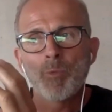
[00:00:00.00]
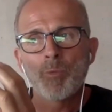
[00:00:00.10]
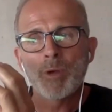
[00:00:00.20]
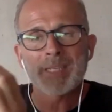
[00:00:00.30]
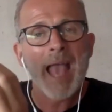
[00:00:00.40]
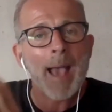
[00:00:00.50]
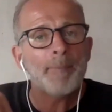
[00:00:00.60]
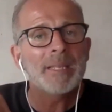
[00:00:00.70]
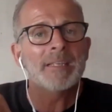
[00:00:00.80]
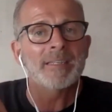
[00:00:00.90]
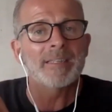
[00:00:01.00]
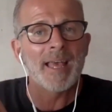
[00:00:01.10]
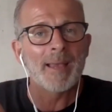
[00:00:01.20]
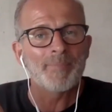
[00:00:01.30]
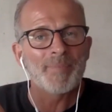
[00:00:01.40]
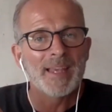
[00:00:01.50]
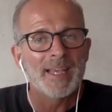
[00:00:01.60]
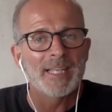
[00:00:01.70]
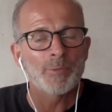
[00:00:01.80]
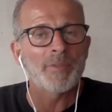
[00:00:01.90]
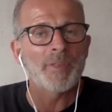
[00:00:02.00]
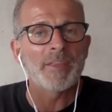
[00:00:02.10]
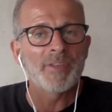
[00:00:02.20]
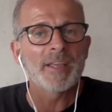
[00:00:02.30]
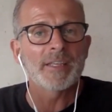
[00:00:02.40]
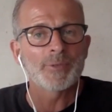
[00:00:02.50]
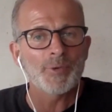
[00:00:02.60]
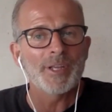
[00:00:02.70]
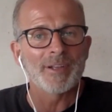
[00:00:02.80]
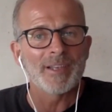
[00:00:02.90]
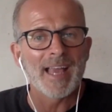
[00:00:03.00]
what's happening to them is what they think is real,